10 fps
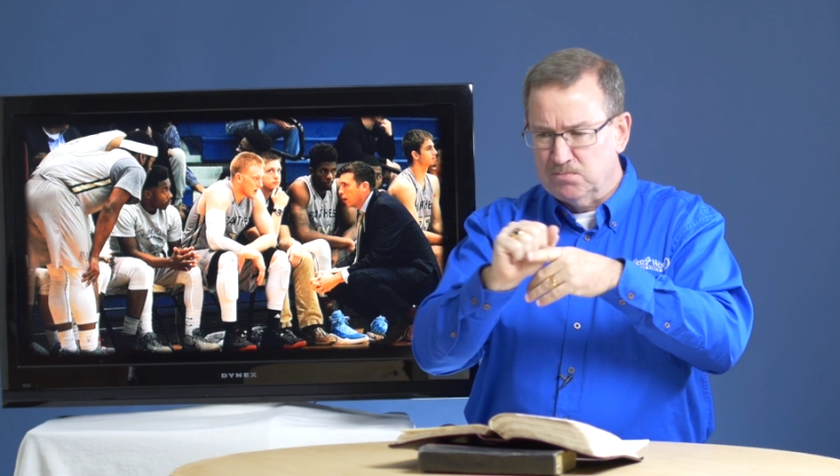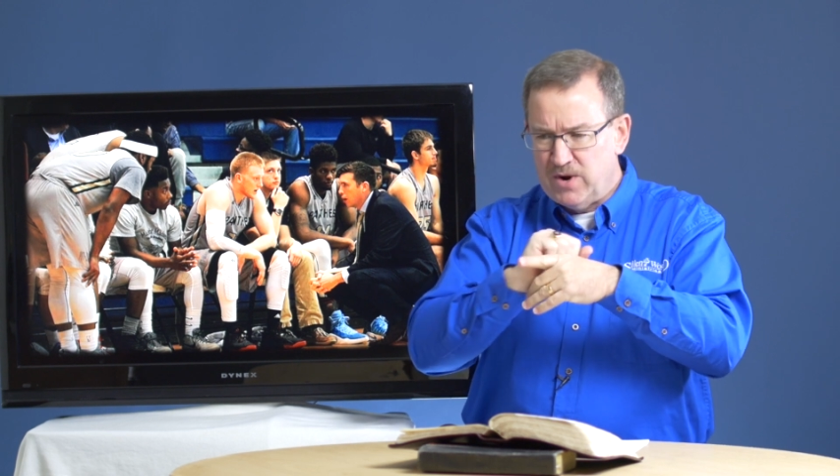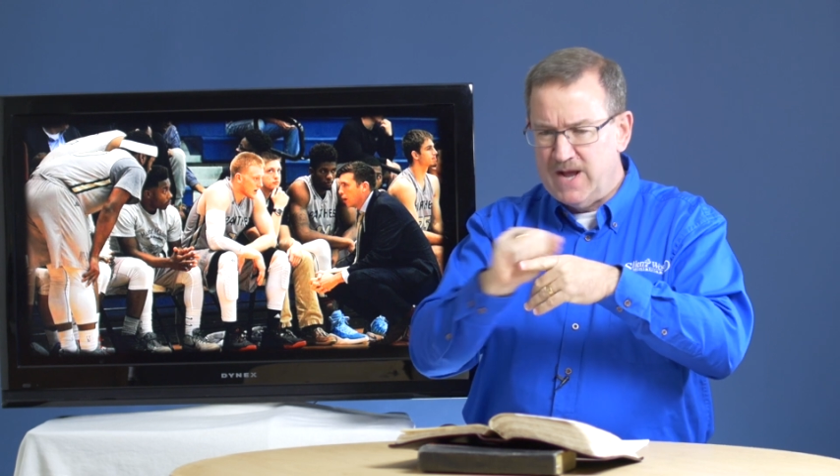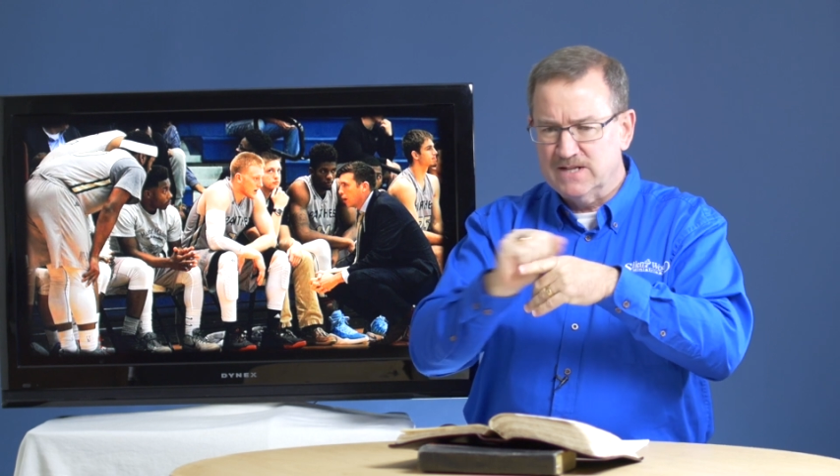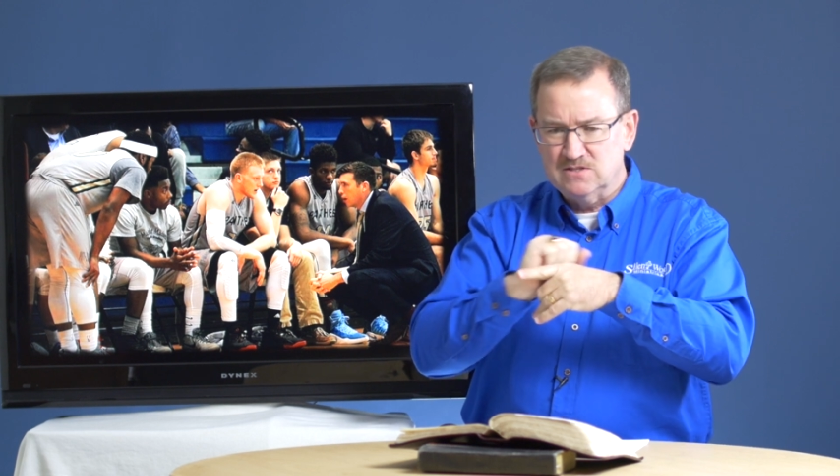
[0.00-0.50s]
And
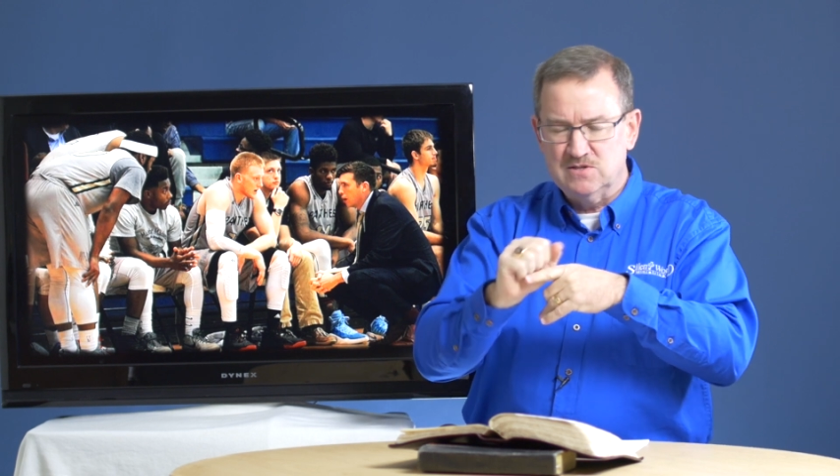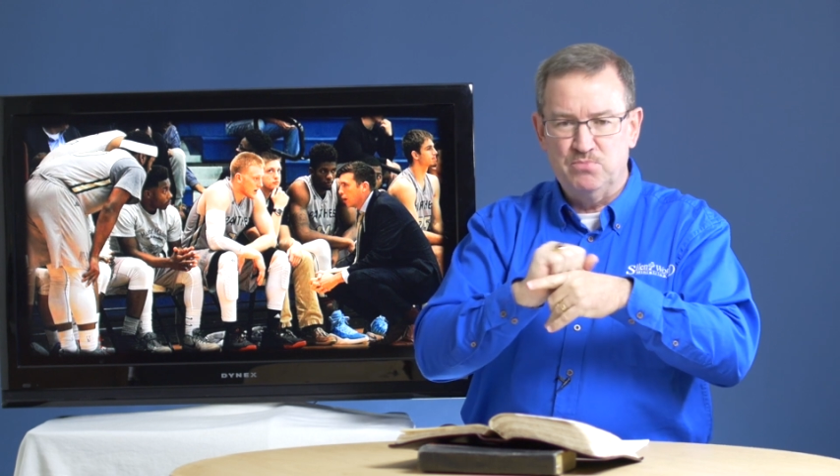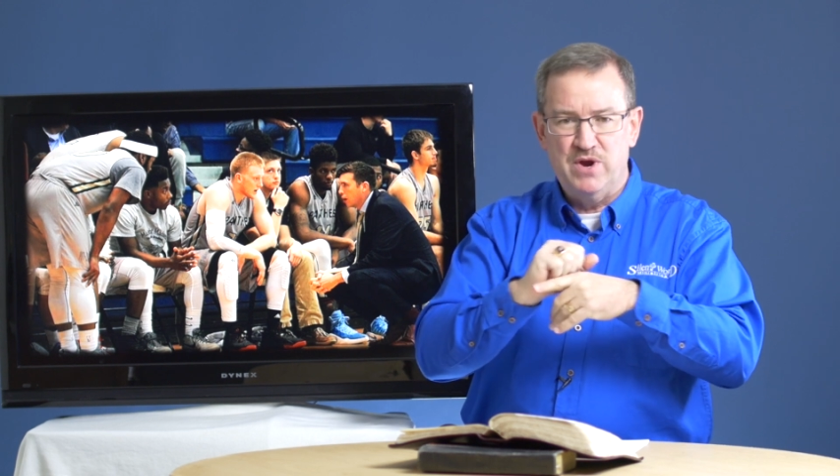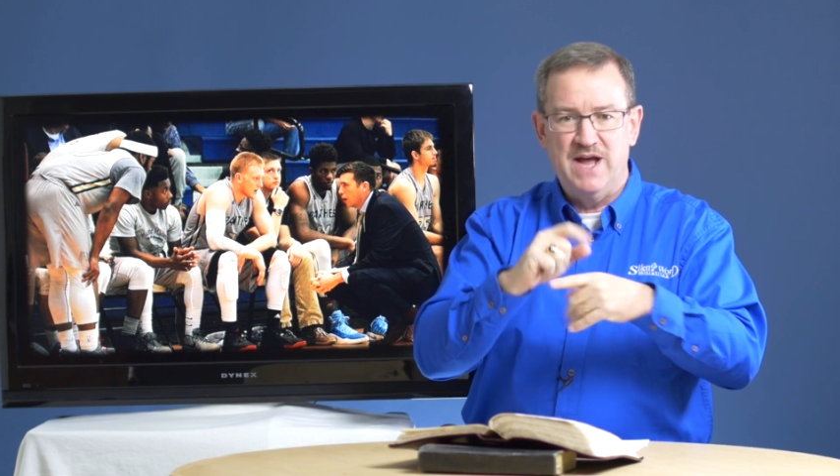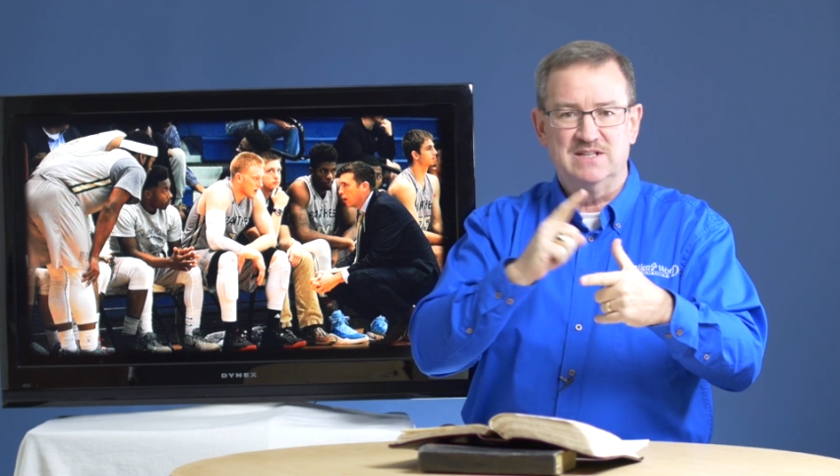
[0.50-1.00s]

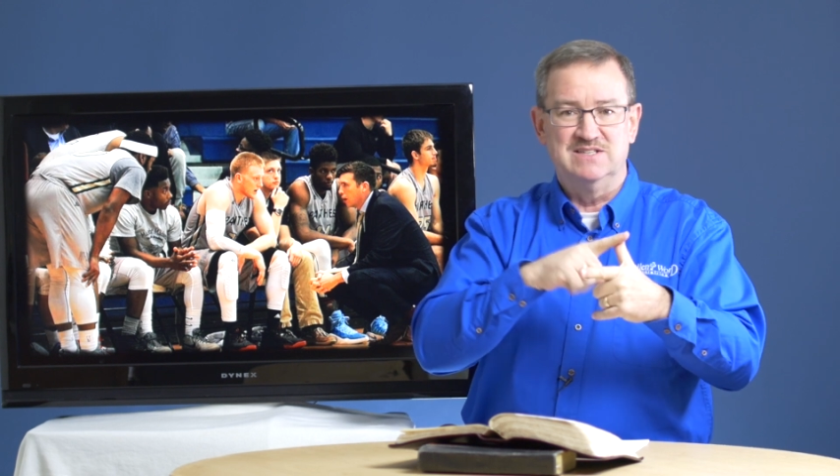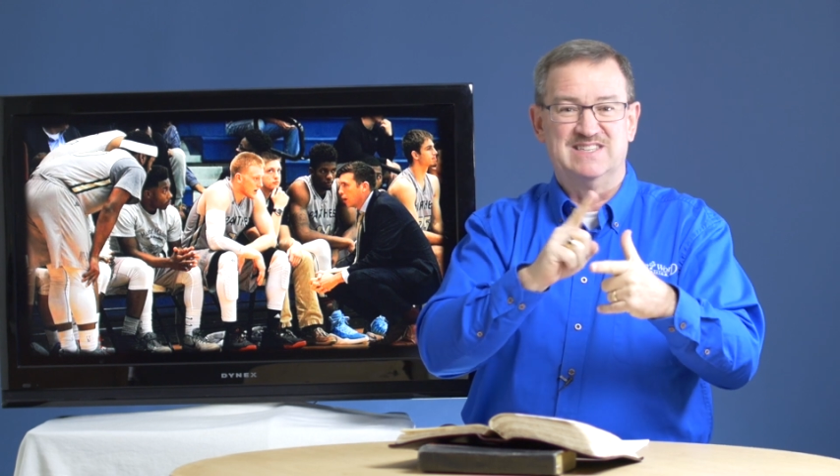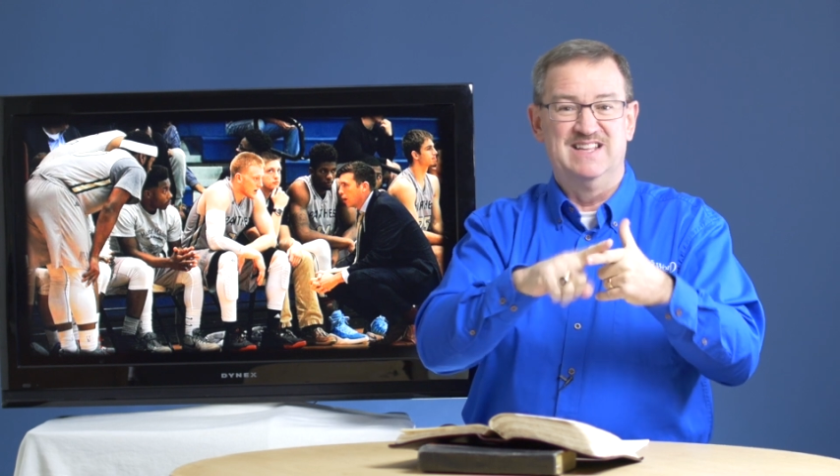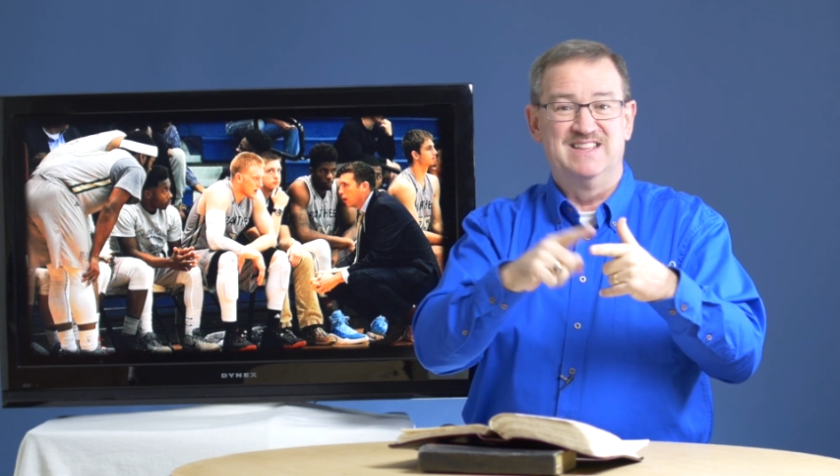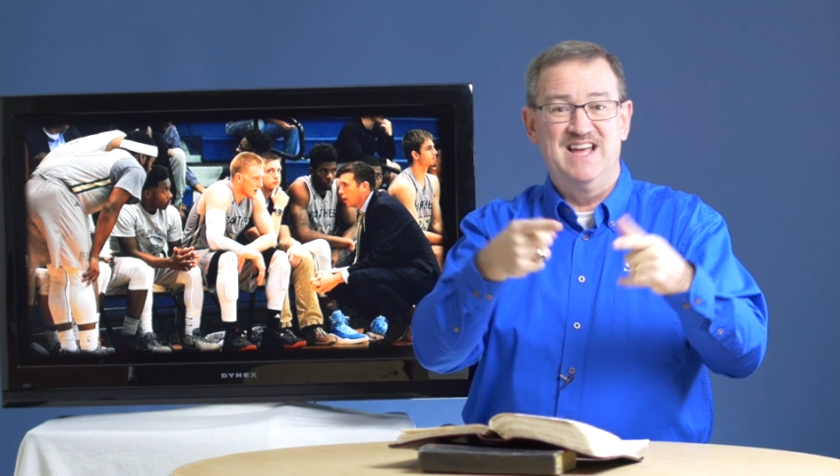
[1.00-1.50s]

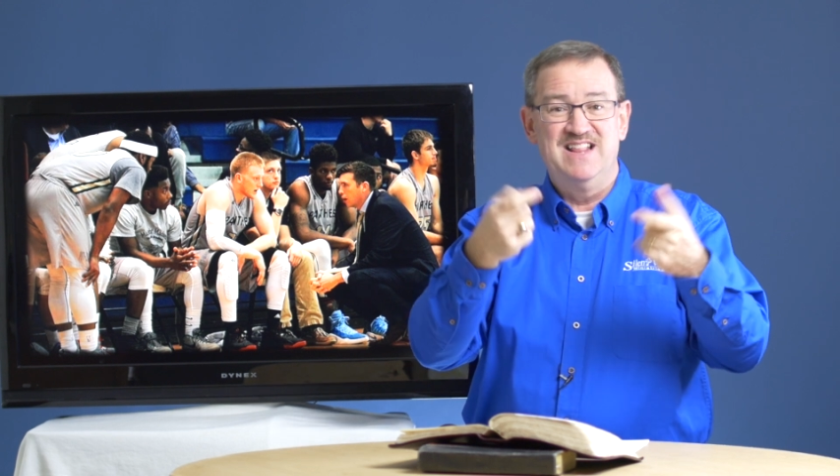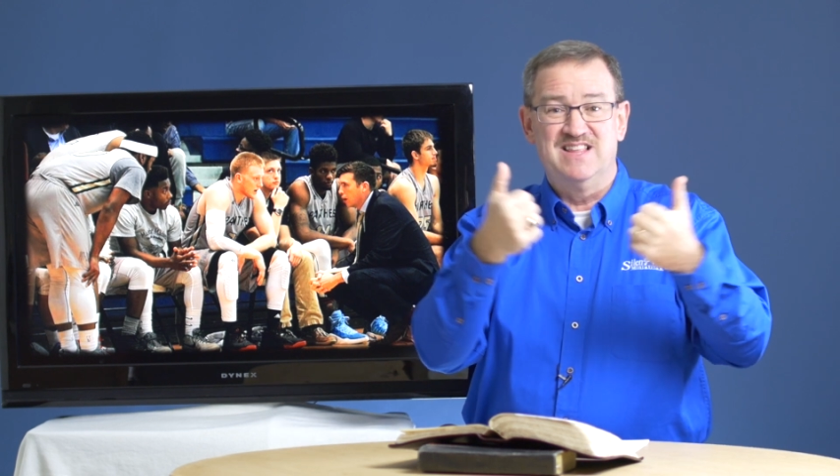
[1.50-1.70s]
then